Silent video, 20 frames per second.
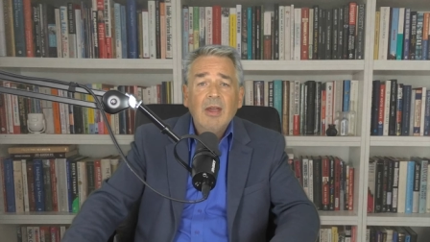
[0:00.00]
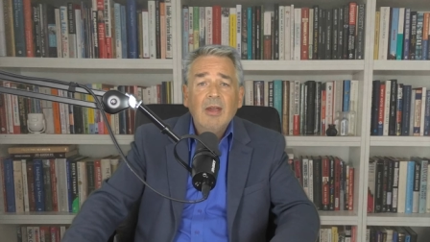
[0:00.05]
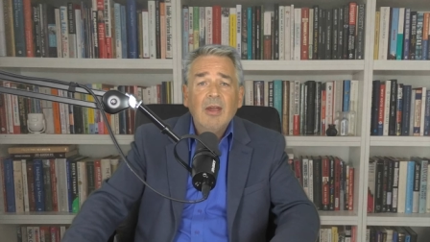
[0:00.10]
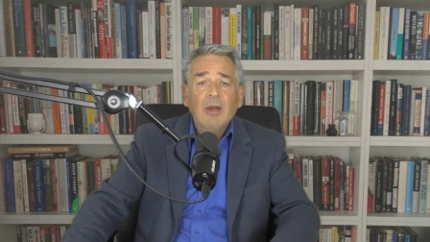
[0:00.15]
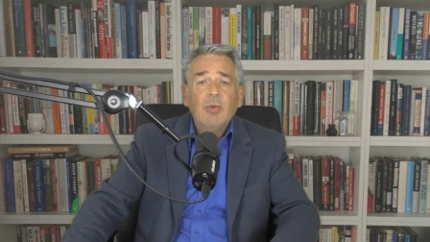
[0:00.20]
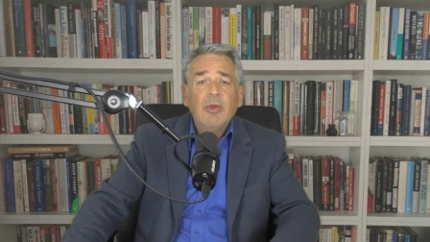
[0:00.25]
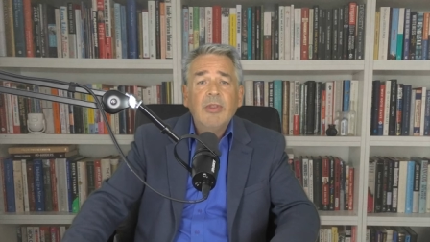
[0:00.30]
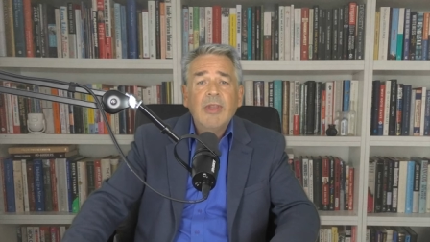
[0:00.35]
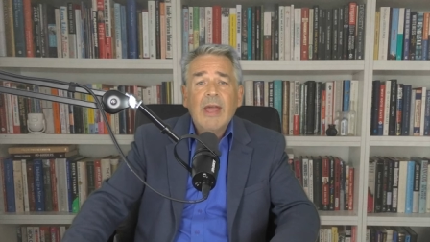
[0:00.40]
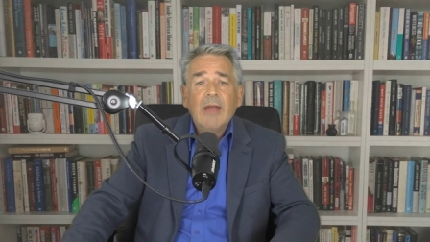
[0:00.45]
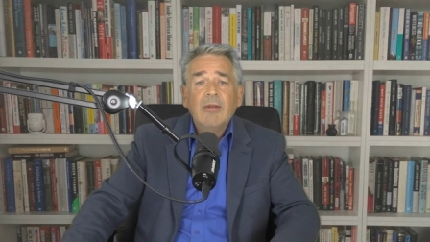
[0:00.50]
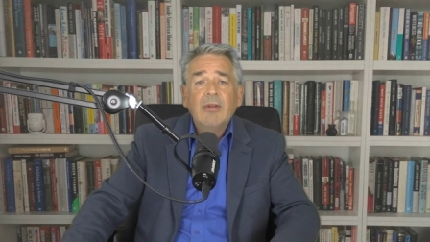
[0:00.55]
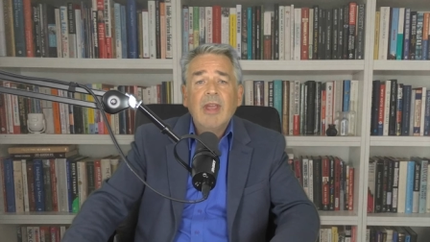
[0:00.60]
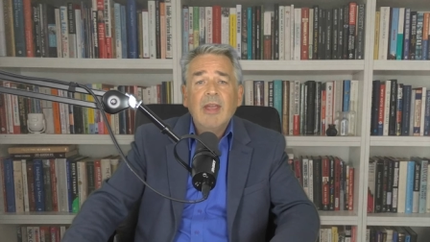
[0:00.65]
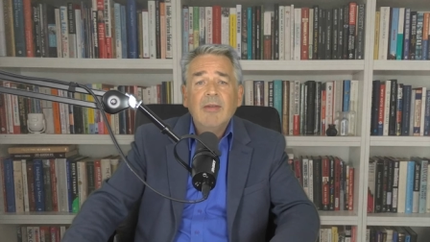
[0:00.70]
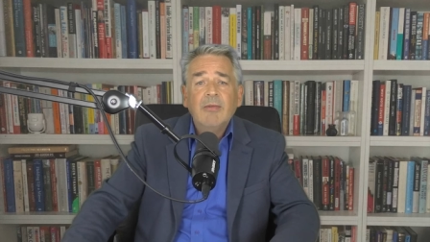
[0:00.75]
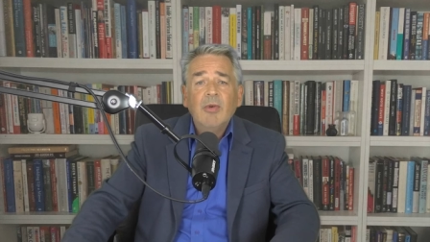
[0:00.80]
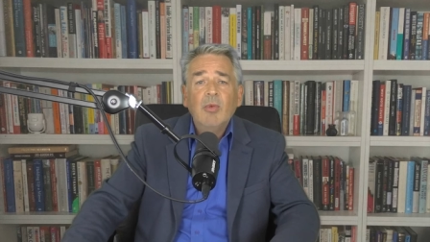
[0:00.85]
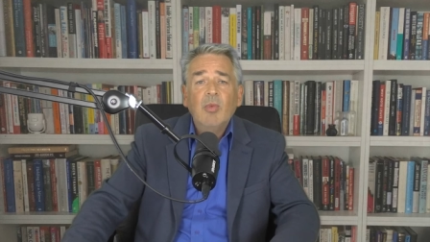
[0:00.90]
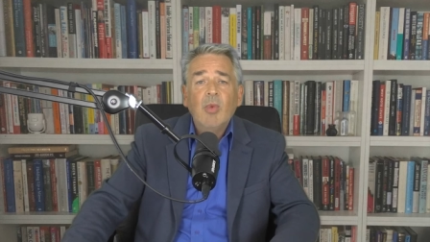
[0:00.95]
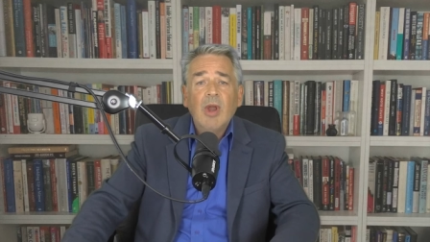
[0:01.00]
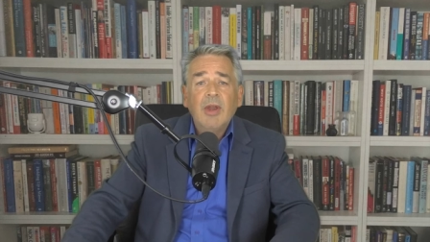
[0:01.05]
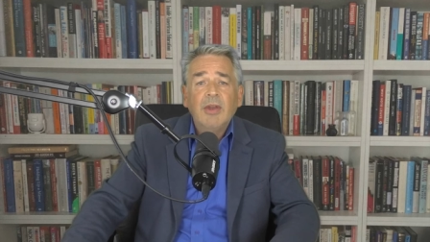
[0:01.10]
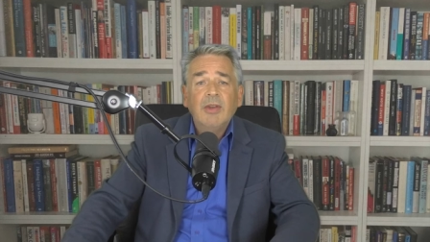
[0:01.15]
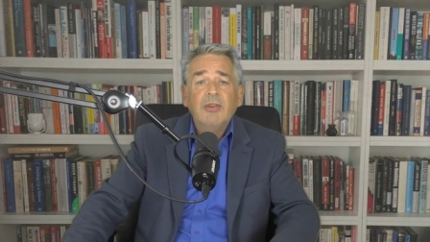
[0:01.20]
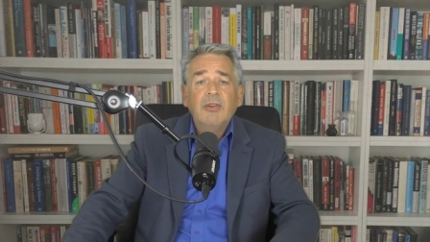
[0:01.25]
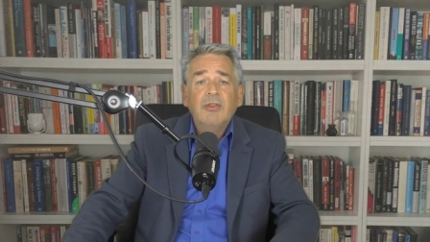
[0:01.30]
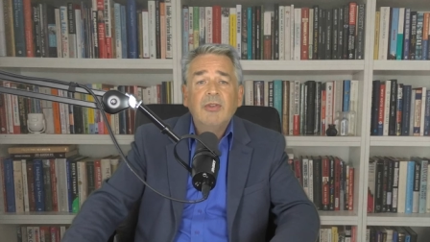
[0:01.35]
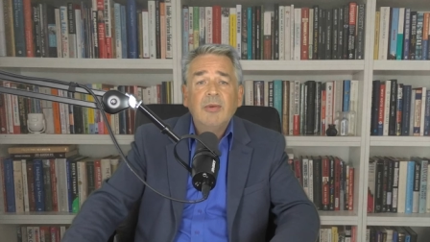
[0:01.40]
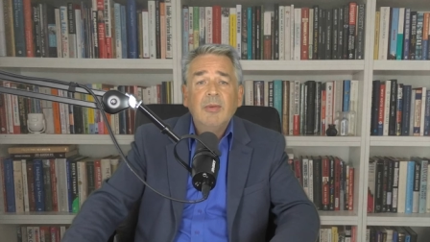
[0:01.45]
without ever
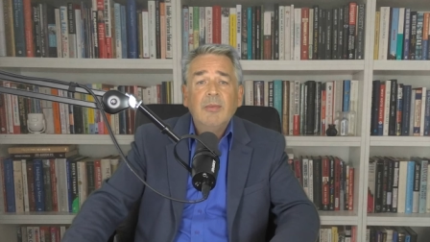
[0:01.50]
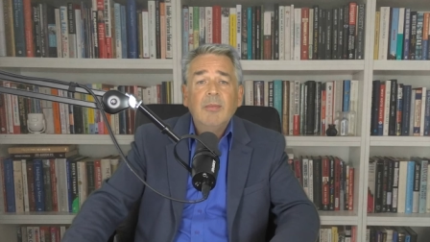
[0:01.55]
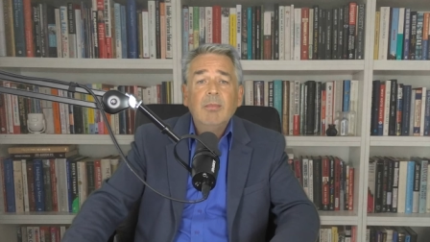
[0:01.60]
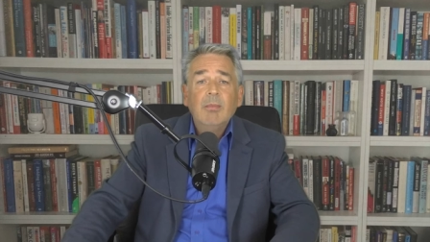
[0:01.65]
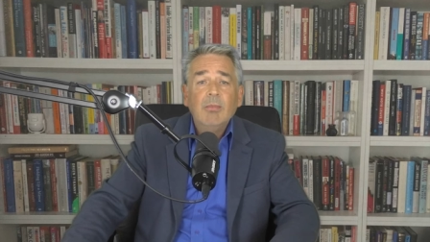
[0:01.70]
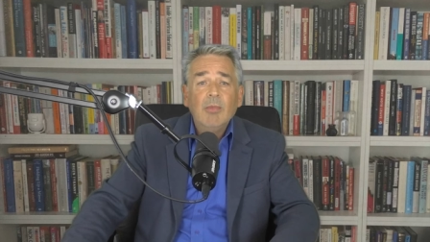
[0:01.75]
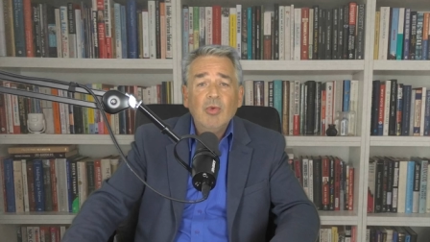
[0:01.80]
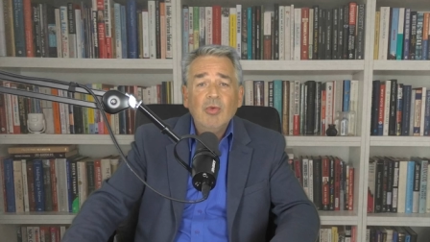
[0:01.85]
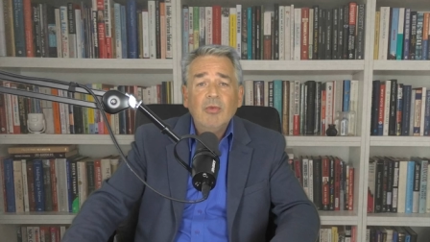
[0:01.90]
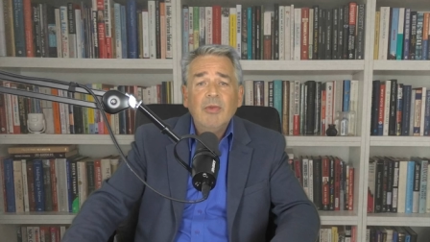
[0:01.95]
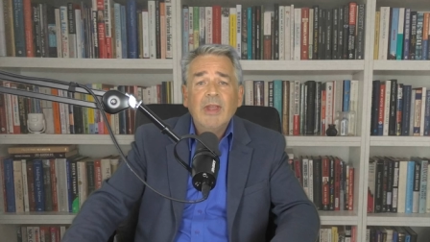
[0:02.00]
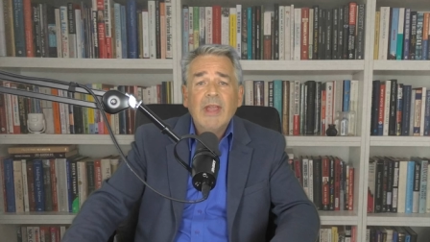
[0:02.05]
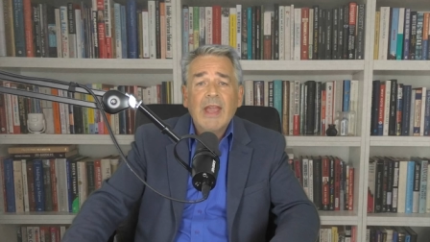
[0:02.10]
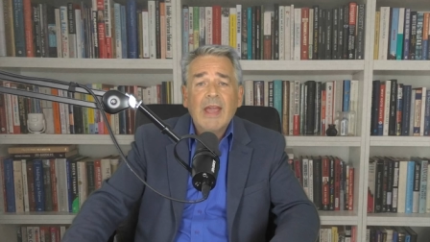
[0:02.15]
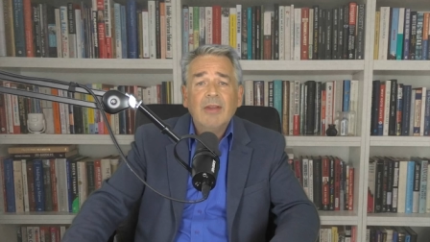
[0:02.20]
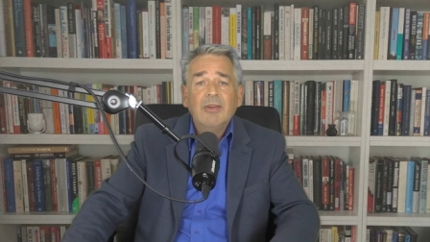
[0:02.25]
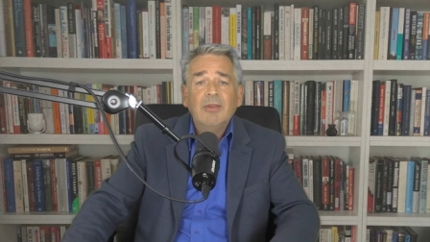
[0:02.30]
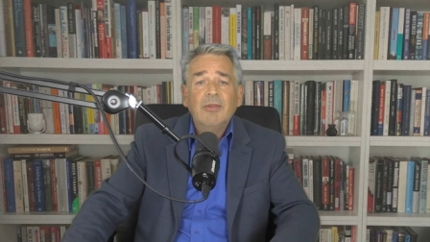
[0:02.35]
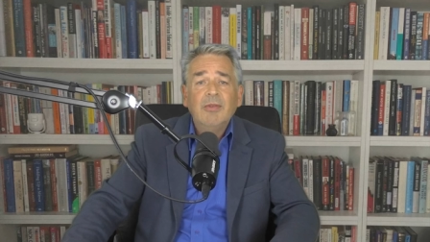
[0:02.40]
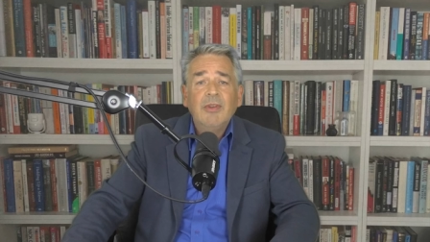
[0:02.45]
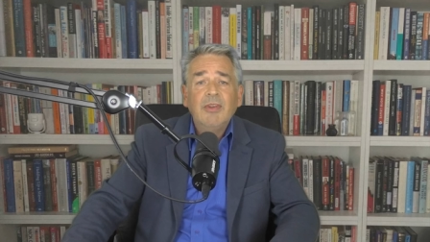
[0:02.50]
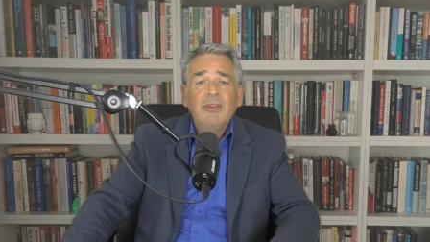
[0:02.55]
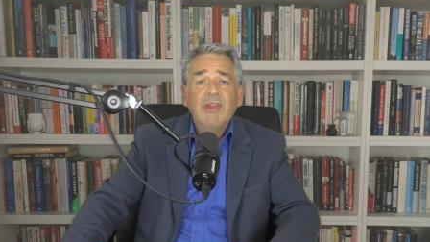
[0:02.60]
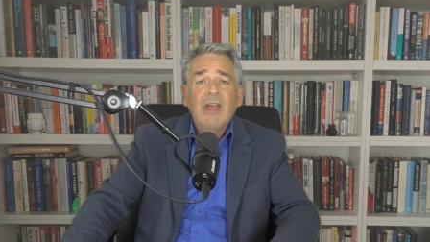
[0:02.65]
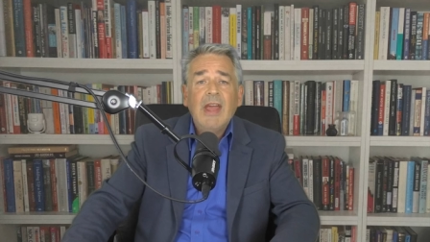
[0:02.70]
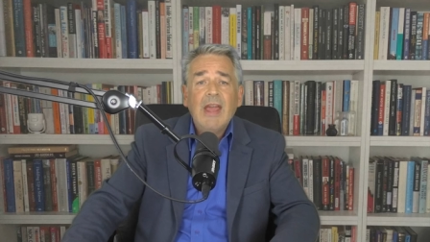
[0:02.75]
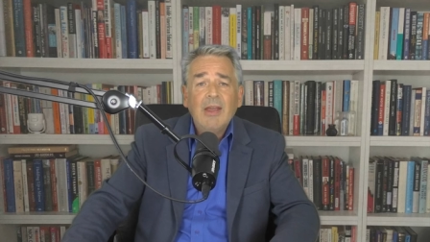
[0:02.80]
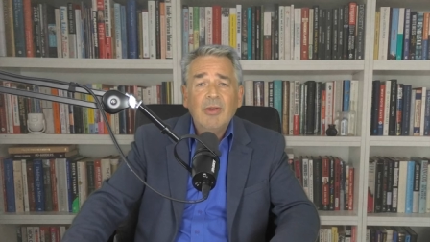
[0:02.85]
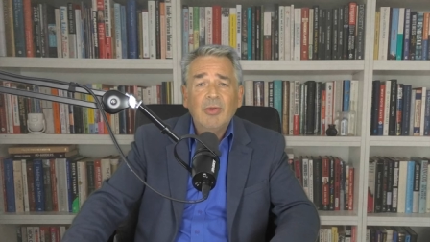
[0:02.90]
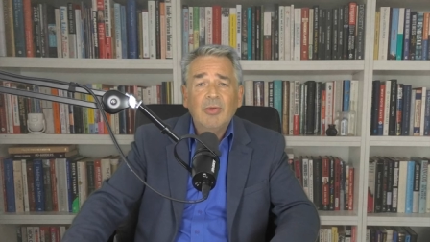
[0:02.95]
once moving out of his
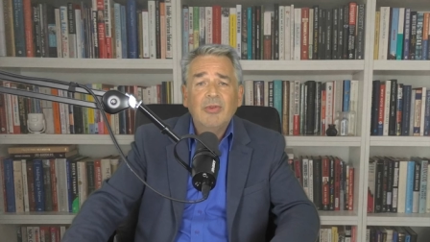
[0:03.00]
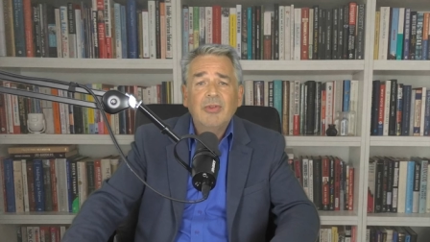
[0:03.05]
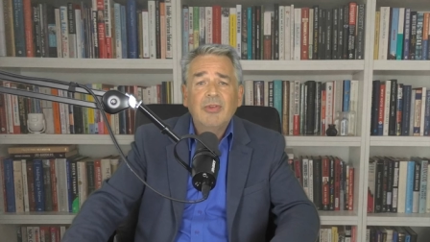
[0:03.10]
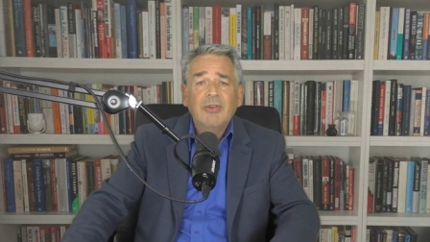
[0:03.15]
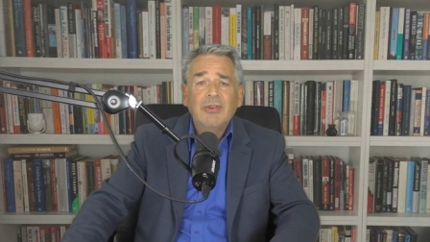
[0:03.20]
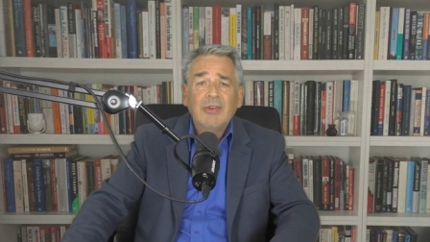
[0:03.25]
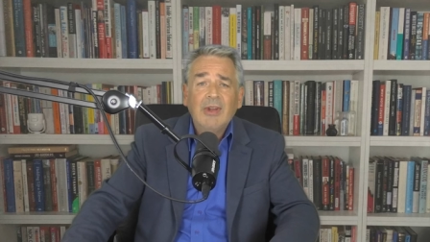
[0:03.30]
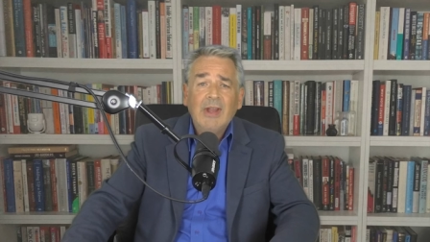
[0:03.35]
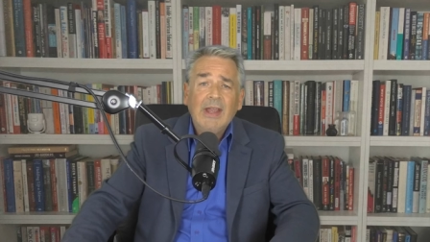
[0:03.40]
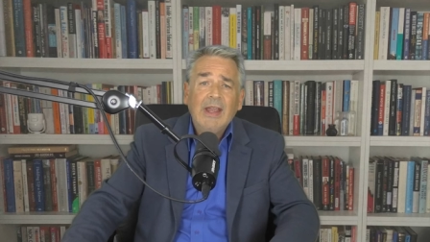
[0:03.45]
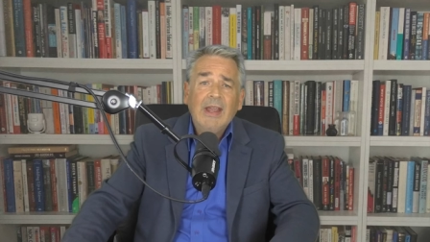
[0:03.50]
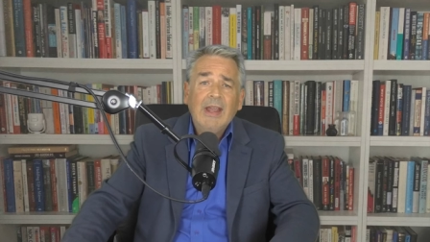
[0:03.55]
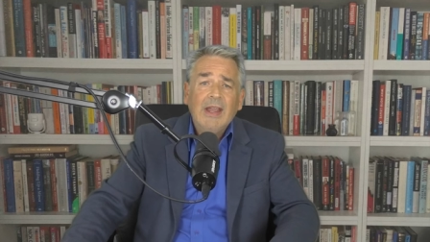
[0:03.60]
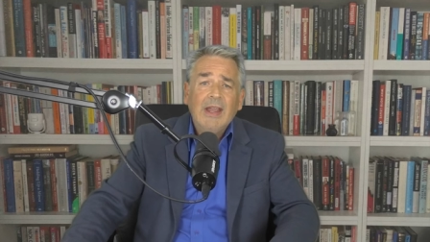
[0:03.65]
house.